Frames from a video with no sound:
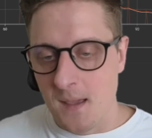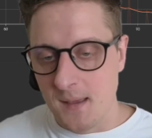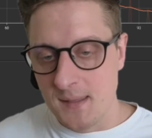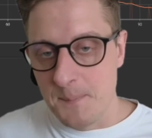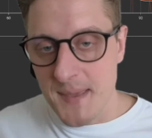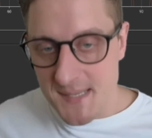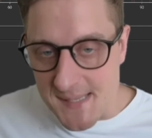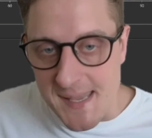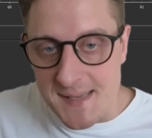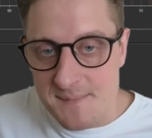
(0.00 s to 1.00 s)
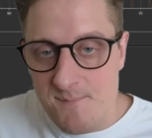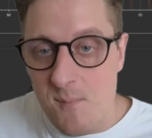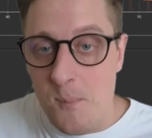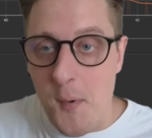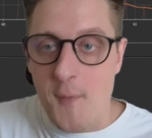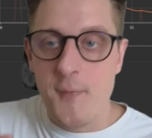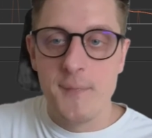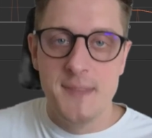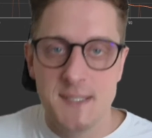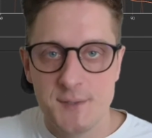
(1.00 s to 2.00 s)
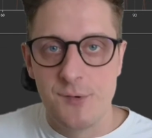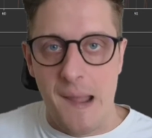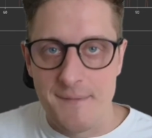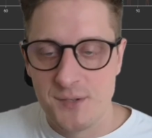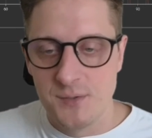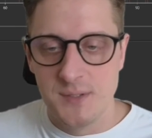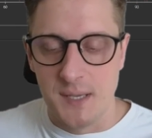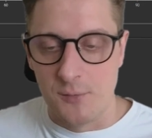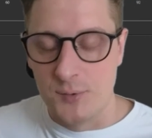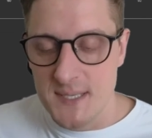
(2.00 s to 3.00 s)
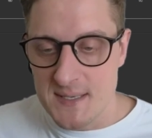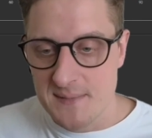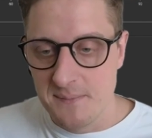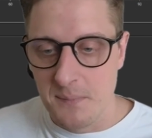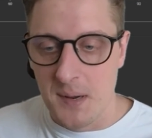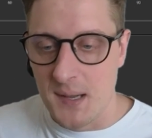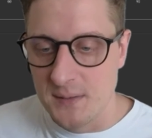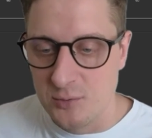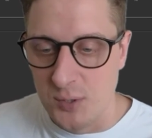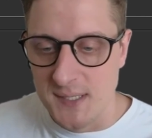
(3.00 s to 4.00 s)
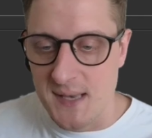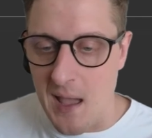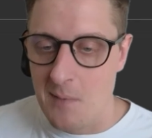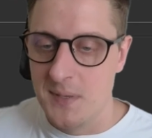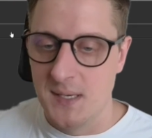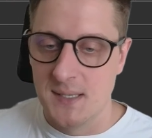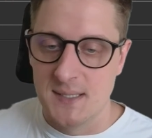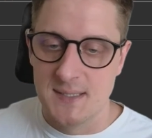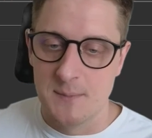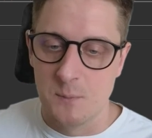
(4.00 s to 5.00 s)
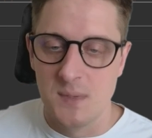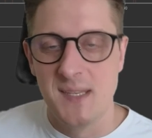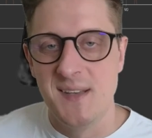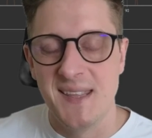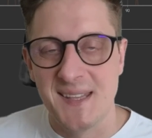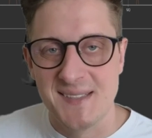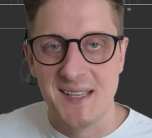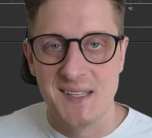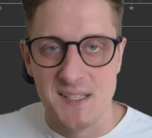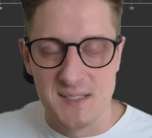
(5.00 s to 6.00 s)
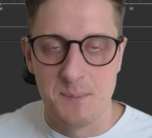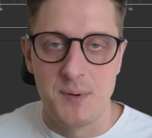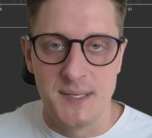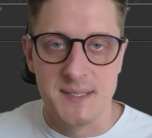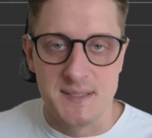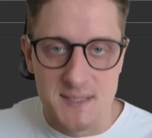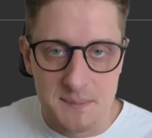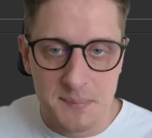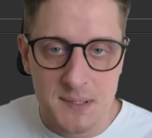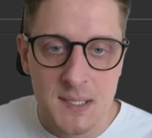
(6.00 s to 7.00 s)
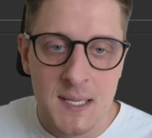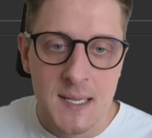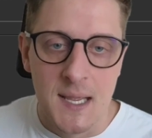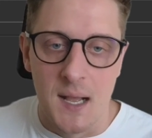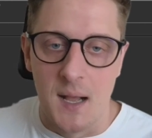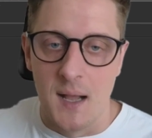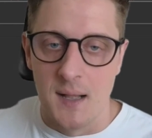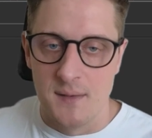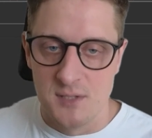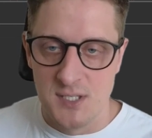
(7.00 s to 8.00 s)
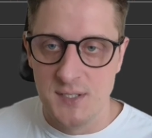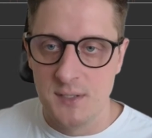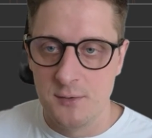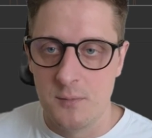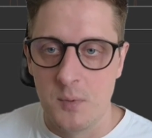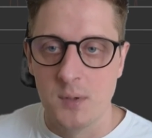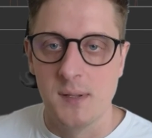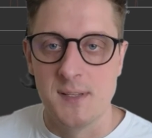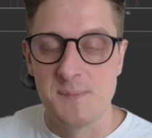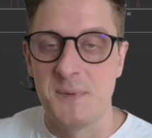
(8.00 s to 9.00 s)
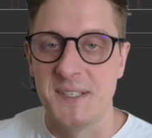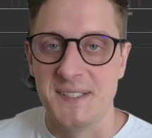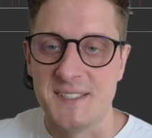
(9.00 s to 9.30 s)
in the best case, both of these graphs should decrease, but right now, because data set is pretty simple, generative model is pretty